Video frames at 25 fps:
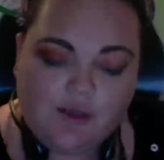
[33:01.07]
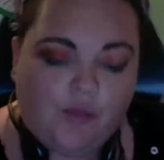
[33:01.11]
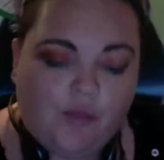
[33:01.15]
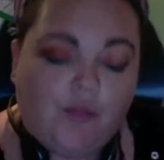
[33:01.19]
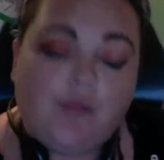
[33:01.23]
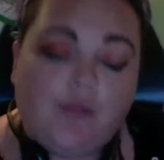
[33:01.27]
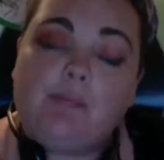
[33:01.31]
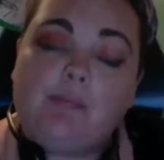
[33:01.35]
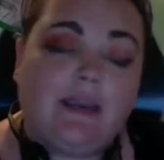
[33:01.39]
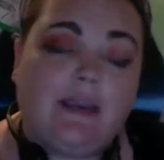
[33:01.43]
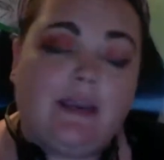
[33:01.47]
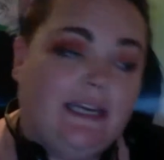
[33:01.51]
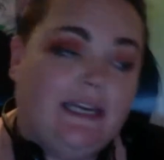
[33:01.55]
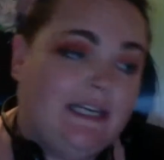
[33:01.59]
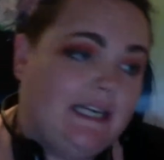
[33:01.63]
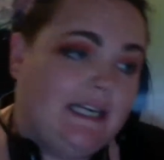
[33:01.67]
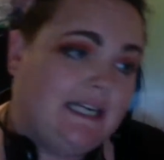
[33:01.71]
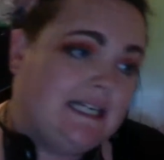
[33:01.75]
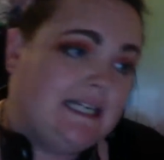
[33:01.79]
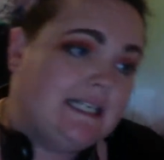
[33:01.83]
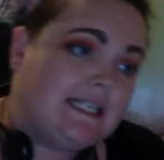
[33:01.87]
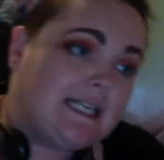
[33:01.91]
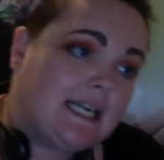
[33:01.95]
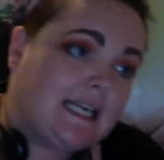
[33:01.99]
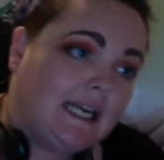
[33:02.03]
the
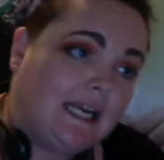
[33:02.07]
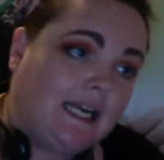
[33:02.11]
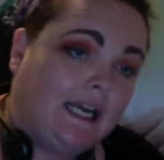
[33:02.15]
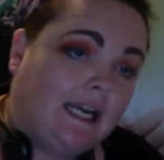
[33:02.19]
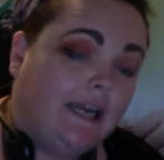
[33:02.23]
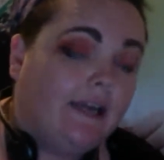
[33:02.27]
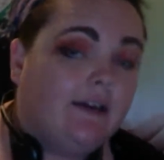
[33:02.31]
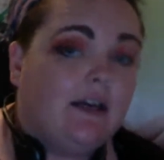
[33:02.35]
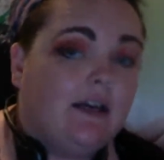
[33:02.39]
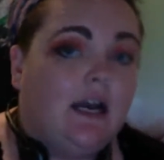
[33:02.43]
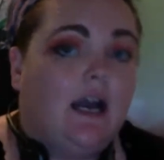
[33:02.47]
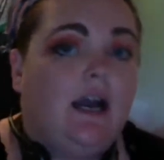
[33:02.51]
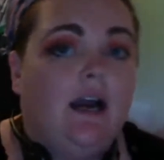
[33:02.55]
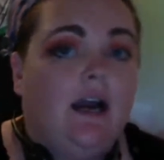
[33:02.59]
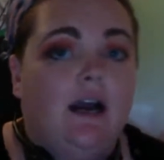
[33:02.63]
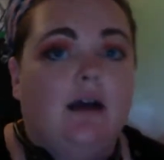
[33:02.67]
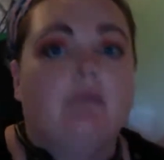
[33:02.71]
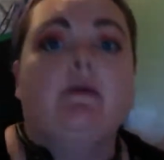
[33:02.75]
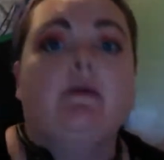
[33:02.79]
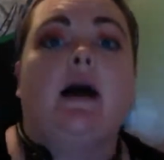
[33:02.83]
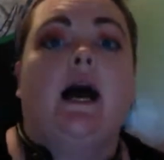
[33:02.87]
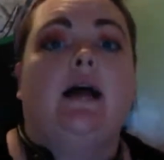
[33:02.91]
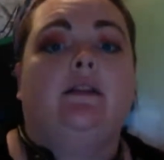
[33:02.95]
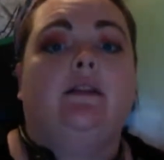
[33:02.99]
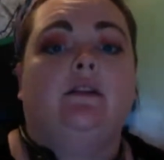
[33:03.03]
PDT.
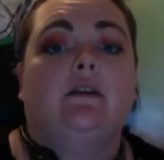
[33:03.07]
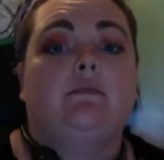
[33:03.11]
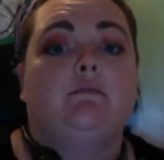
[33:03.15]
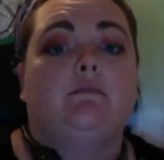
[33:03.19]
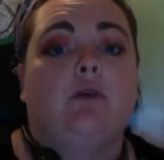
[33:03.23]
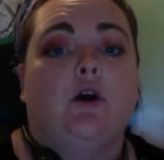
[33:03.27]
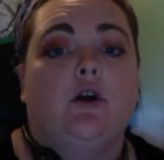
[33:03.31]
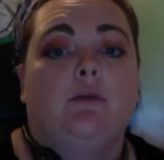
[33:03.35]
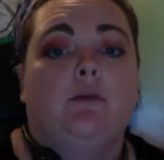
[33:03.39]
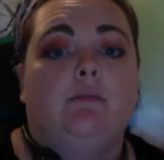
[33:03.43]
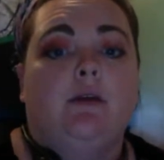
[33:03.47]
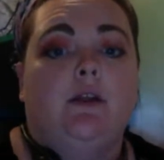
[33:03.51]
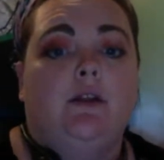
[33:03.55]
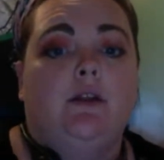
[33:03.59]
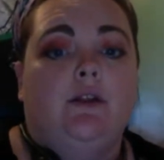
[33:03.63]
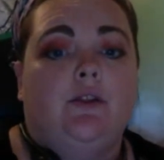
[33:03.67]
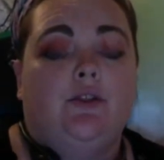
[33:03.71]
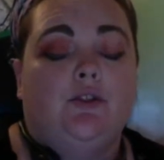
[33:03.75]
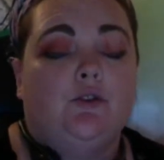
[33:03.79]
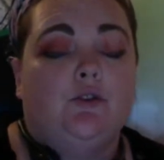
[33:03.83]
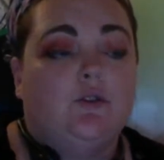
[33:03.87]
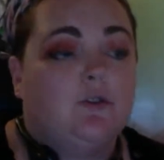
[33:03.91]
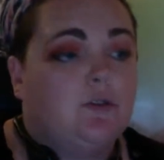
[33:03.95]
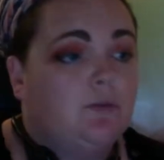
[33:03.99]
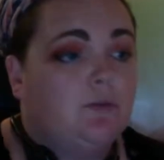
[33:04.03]
At the
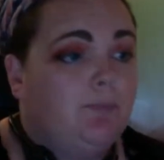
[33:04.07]
moment,